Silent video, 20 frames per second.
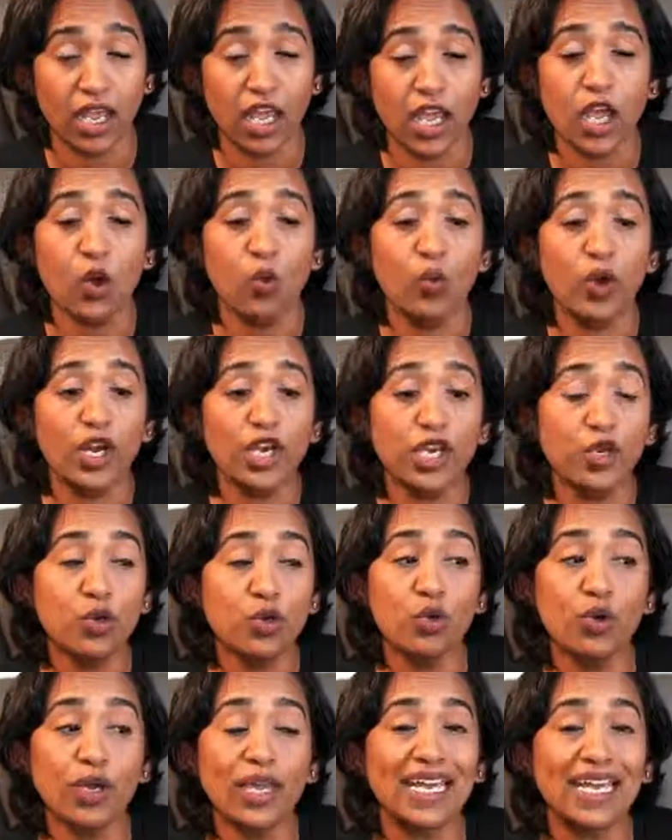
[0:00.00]
When
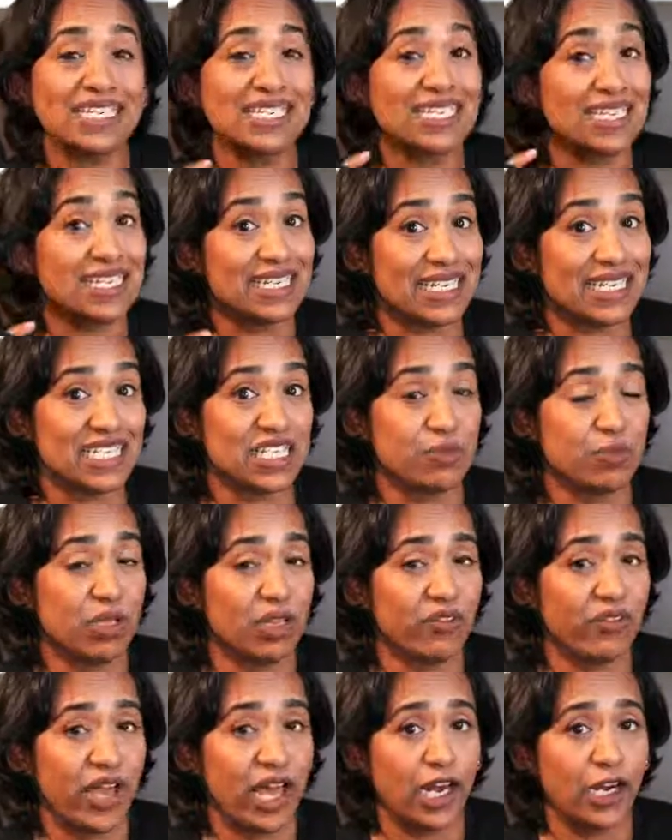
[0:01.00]
you get a
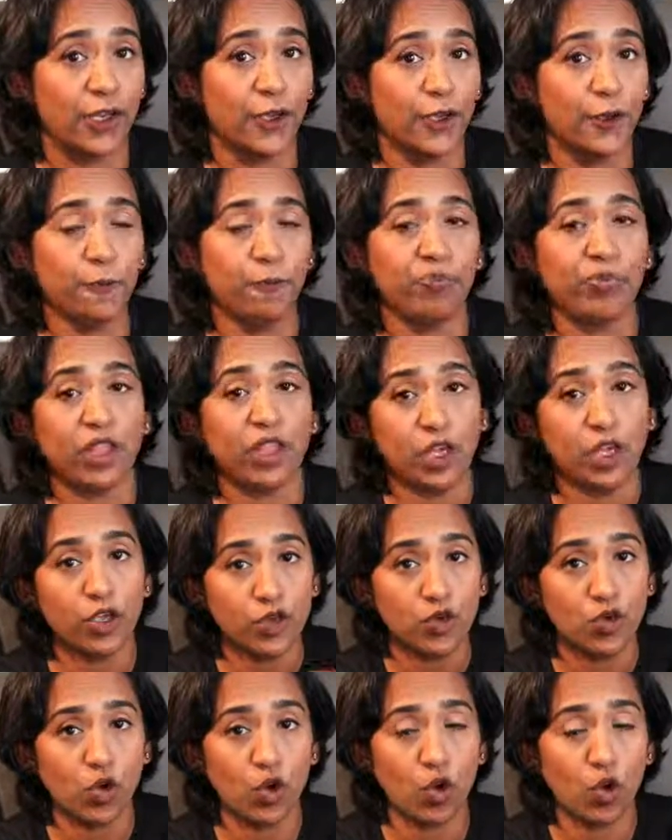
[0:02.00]
decimal value,
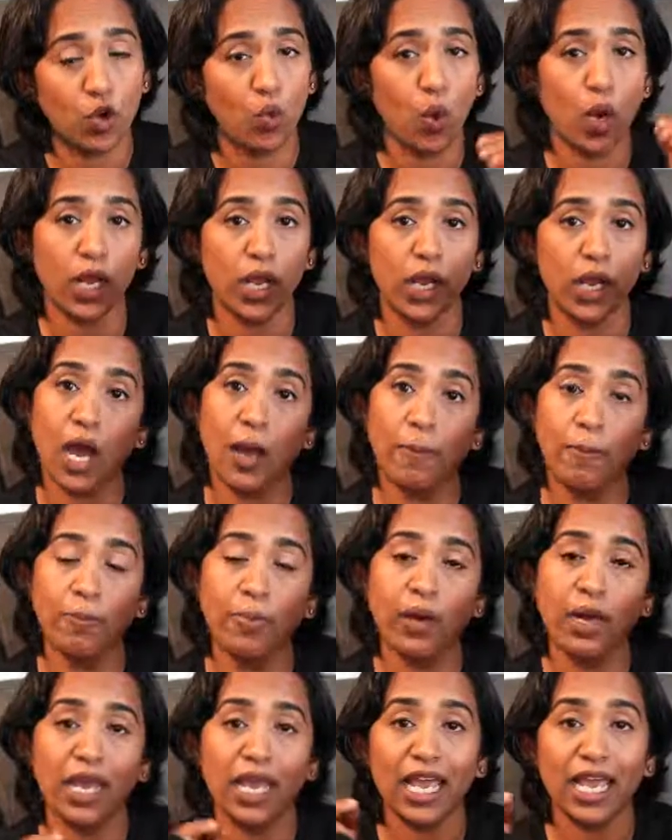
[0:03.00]
you go 1 up
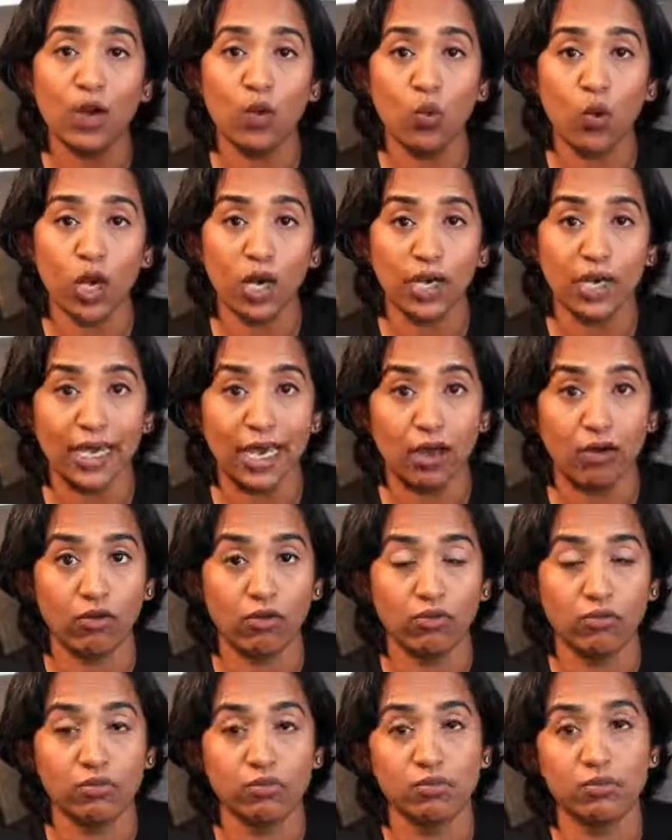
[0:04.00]
and 1 down.
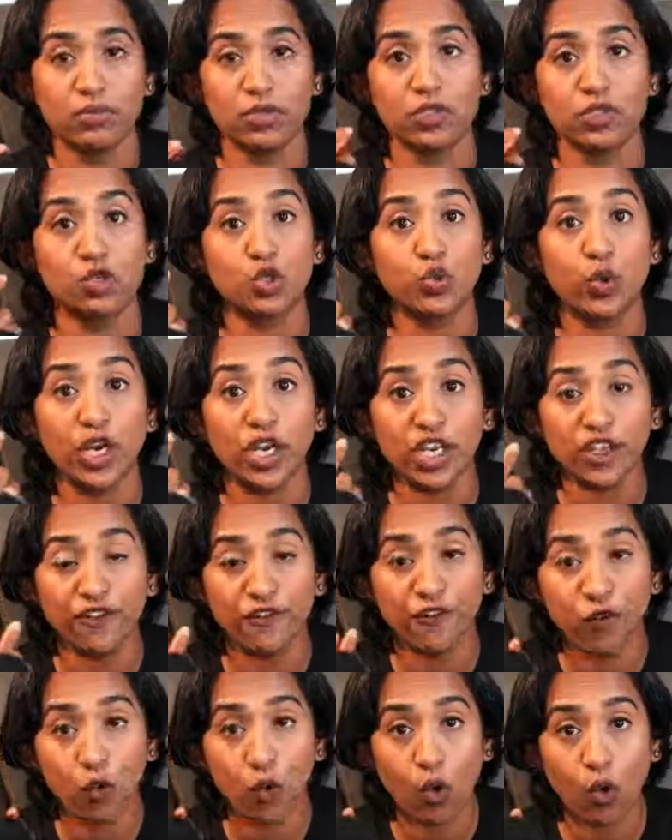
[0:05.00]
So
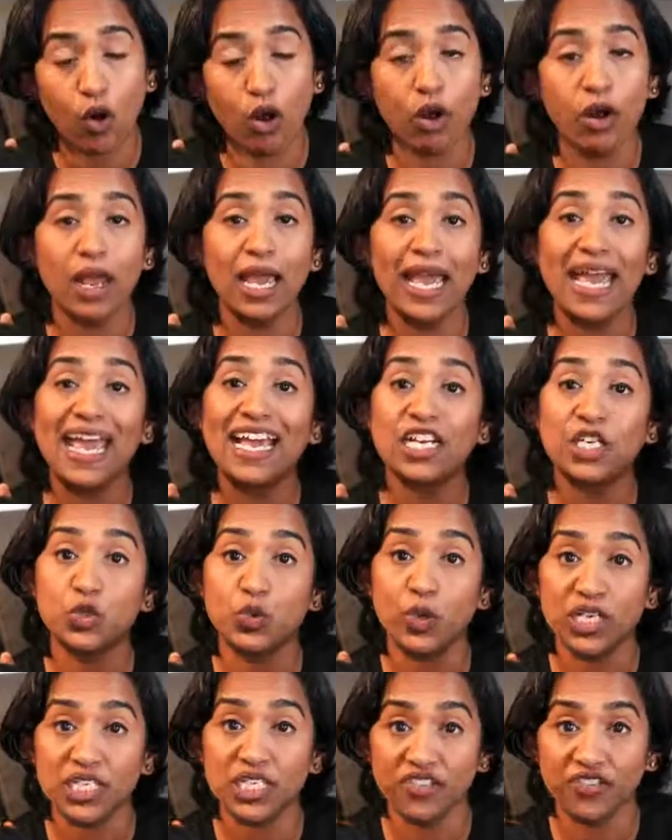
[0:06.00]
24 and
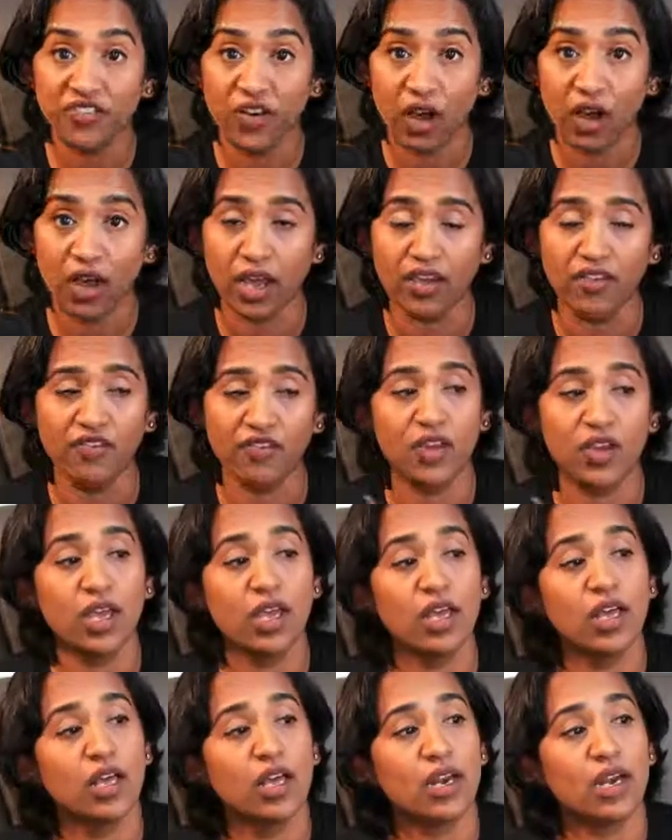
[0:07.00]
25.
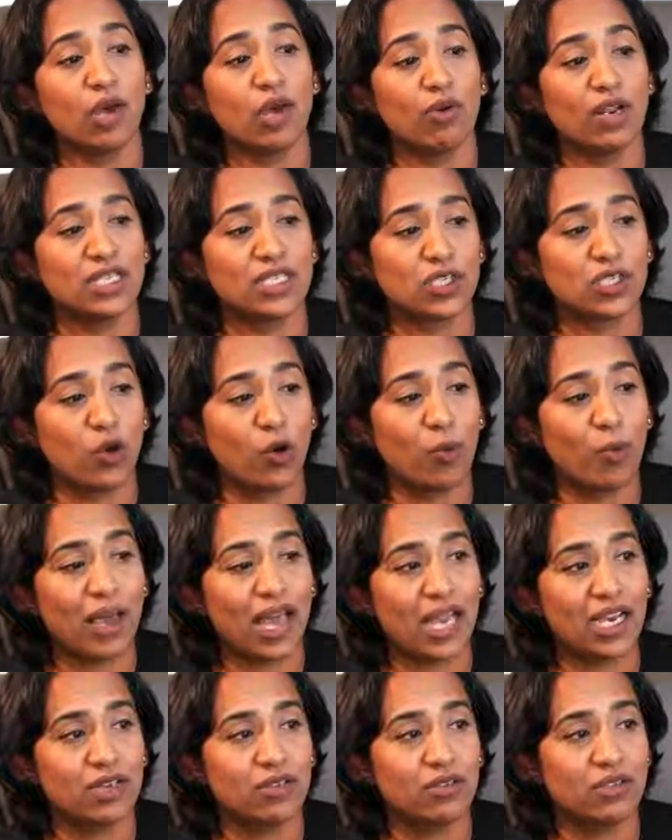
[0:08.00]
Now let's go
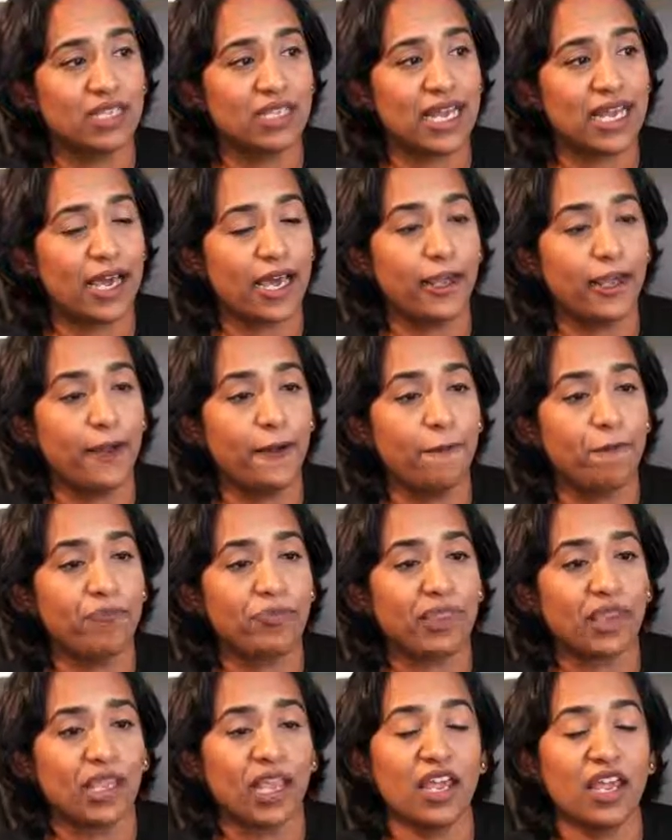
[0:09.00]
back to the data
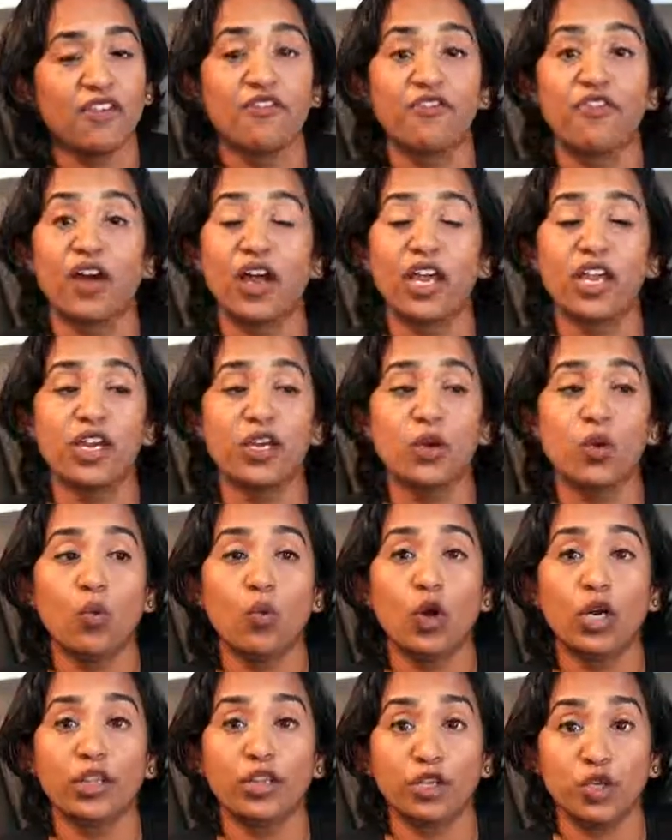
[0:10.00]
and find
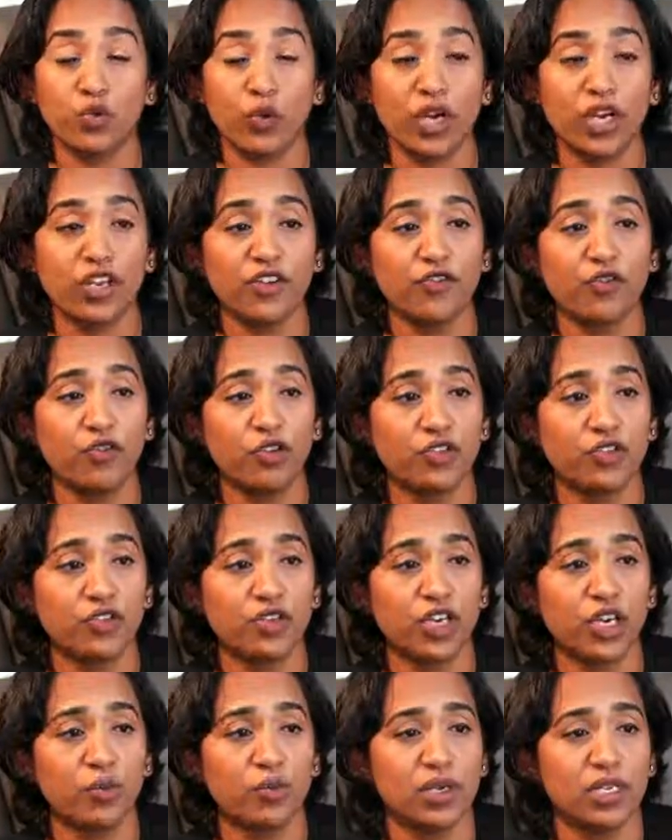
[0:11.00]
what the 24th term is.